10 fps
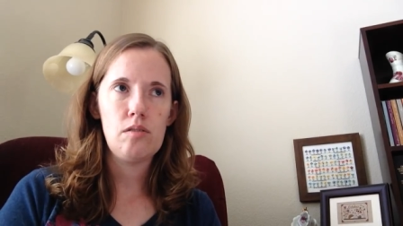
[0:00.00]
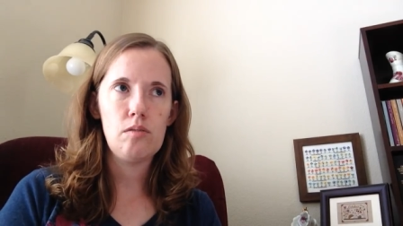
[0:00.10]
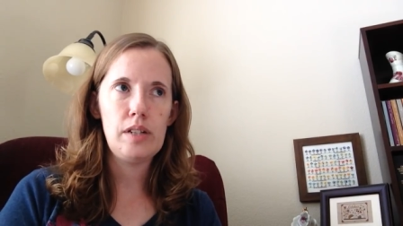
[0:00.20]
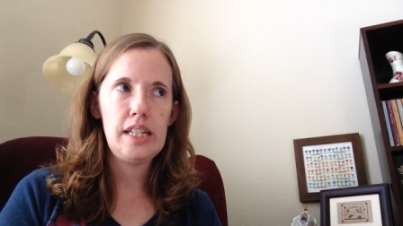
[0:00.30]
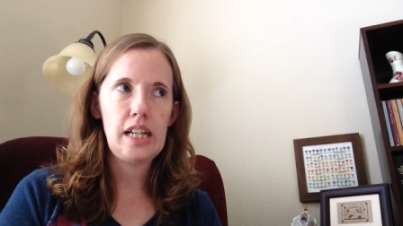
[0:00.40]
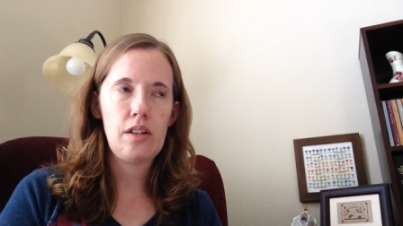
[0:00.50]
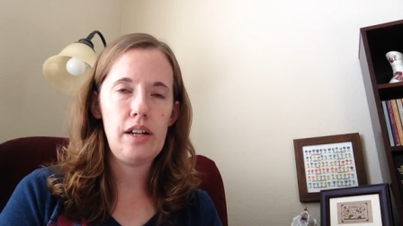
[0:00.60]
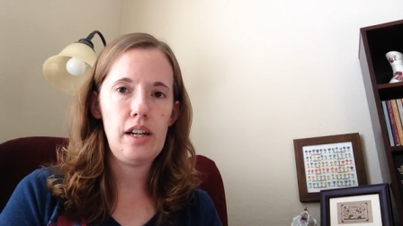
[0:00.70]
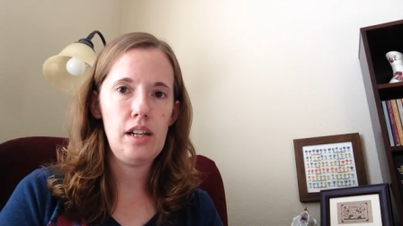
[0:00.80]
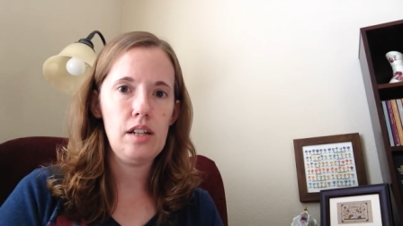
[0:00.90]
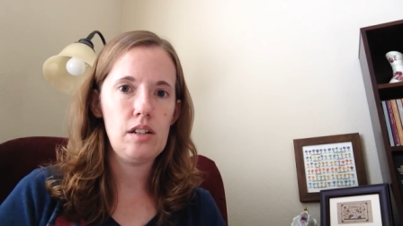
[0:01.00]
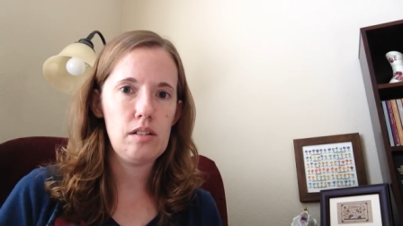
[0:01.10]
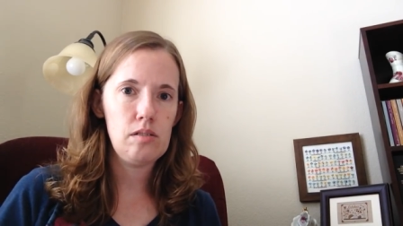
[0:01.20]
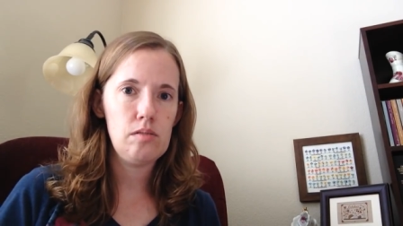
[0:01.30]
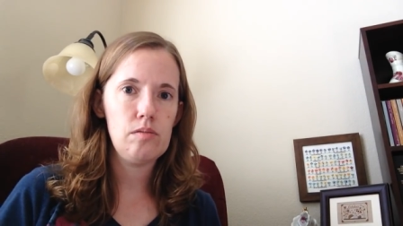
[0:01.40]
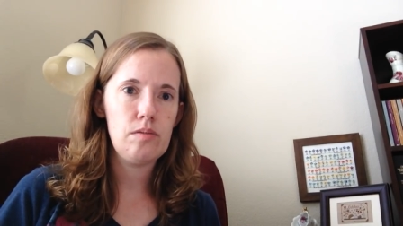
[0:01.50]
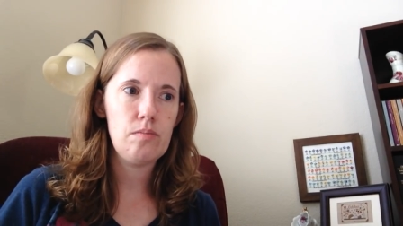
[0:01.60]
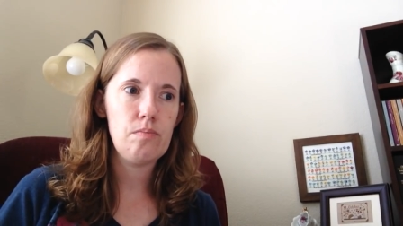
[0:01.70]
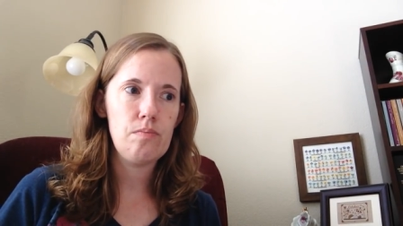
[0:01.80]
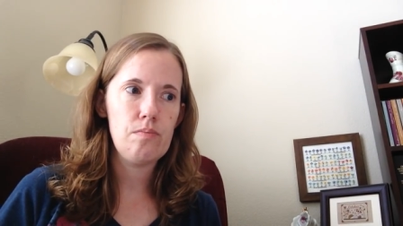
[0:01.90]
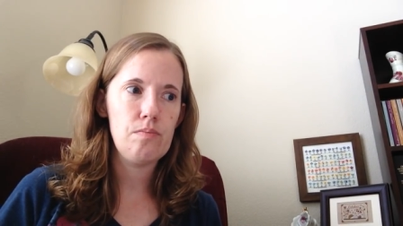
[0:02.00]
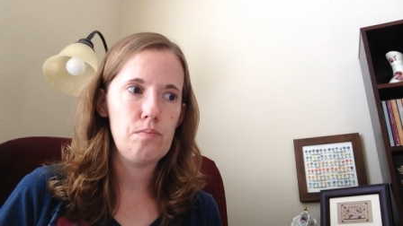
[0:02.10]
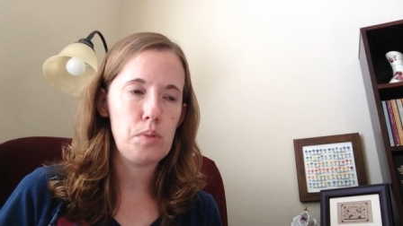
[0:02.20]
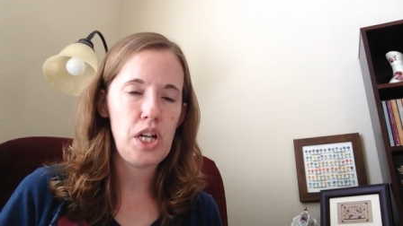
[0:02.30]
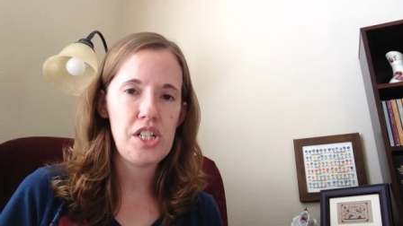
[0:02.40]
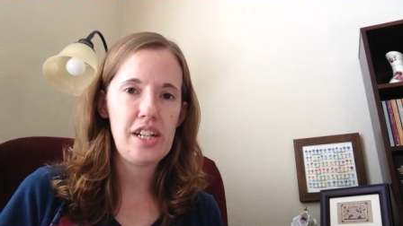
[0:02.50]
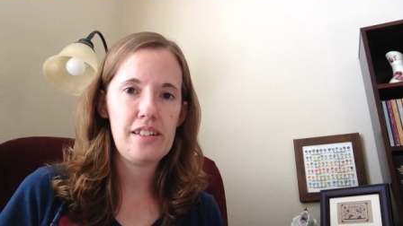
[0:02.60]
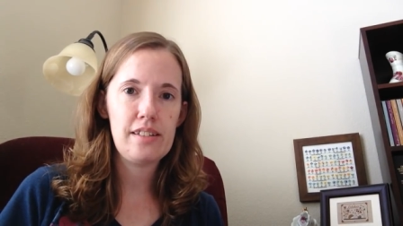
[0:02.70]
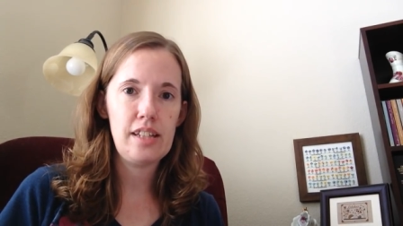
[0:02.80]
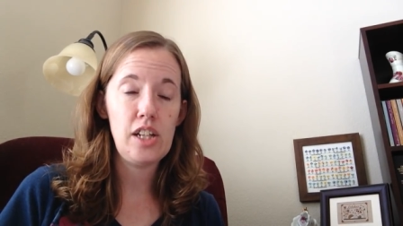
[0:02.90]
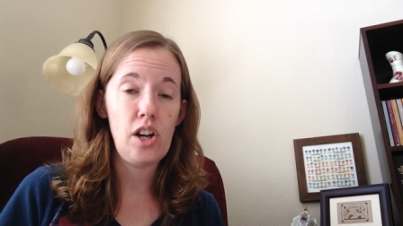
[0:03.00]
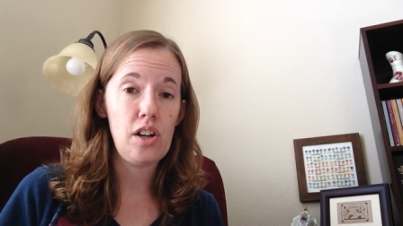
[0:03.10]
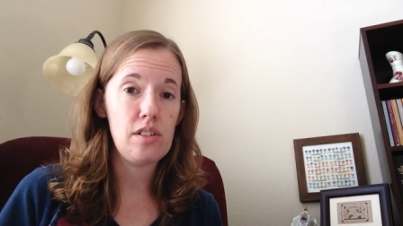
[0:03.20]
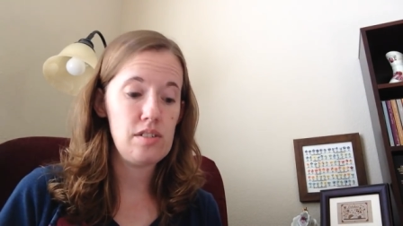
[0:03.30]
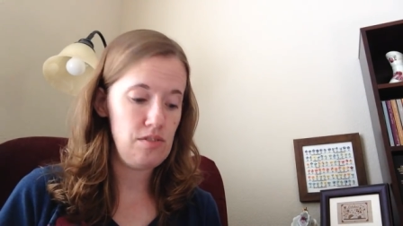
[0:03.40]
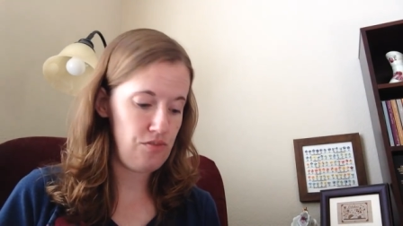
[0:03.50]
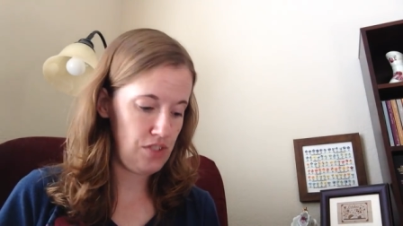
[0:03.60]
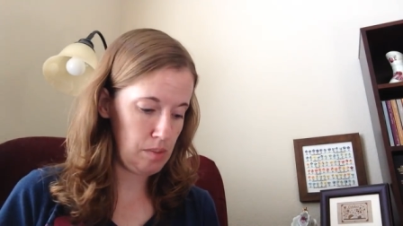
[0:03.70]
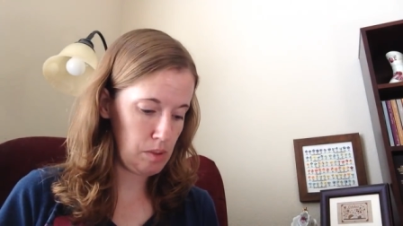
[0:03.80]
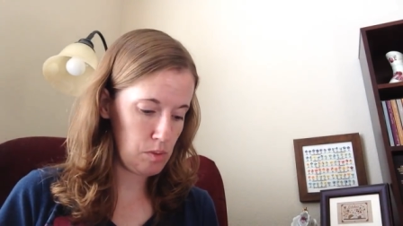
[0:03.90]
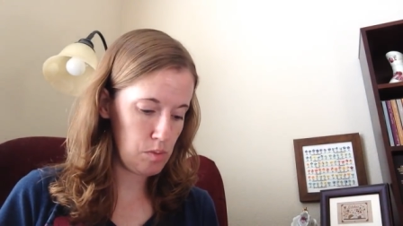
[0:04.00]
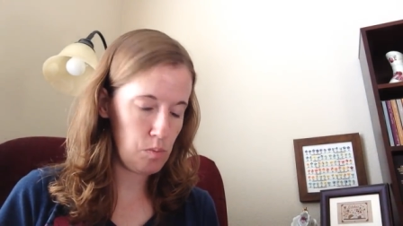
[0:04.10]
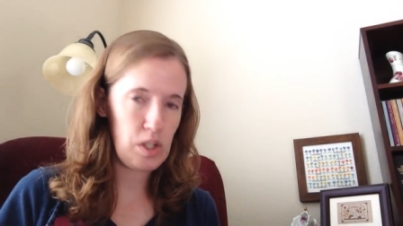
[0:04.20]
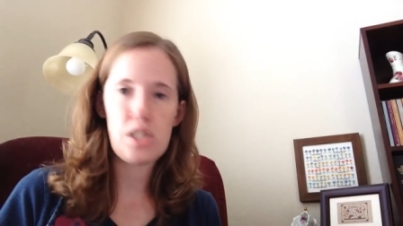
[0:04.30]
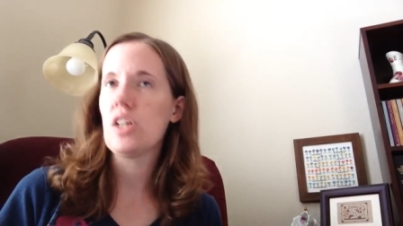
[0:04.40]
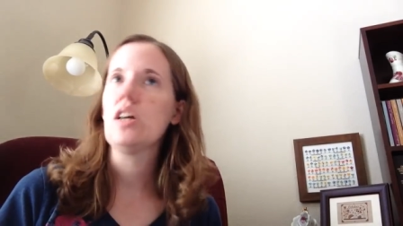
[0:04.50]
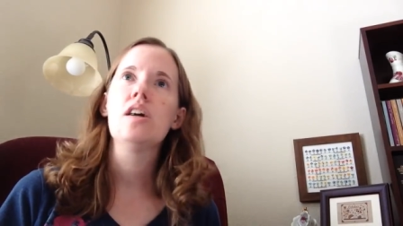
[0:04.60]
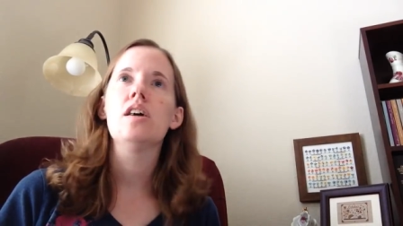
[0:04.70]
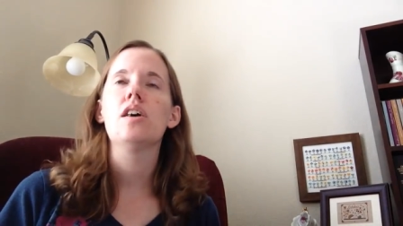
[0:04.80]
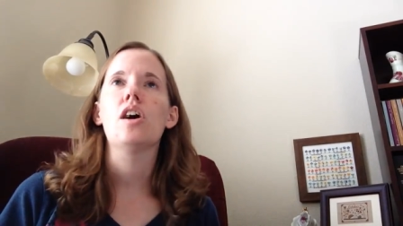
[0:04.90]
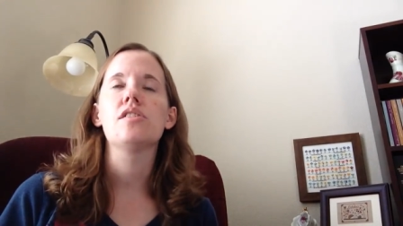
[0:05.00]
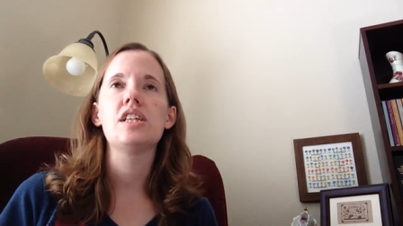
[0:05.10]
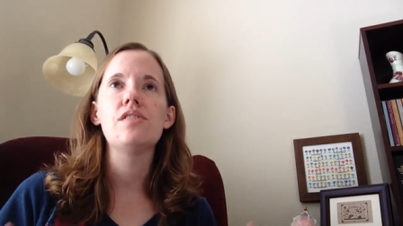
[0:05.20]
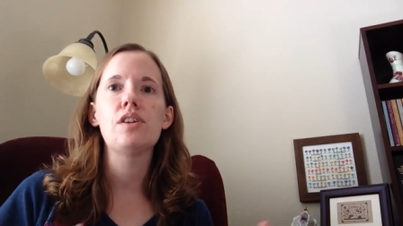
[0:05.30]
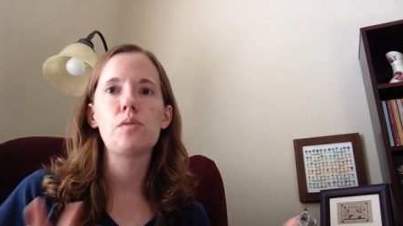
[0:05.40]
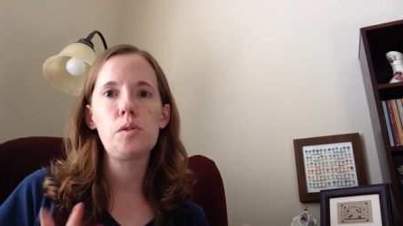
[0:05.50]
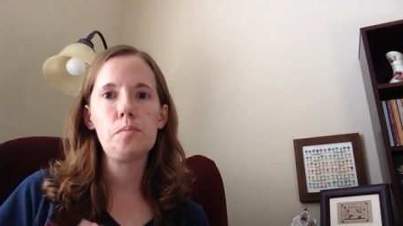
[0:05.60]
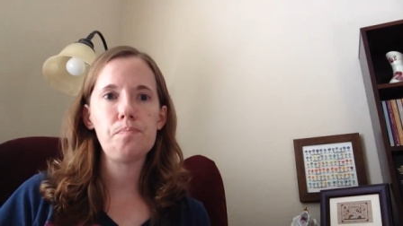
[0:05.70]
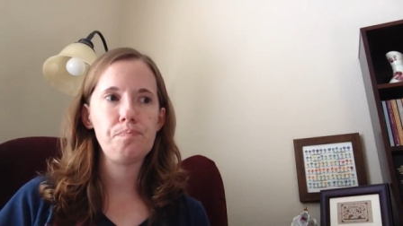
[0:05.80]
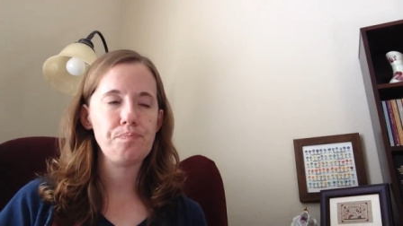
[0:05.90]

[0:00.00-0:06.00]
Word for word: redecorating projects in our family room, which, our TV room,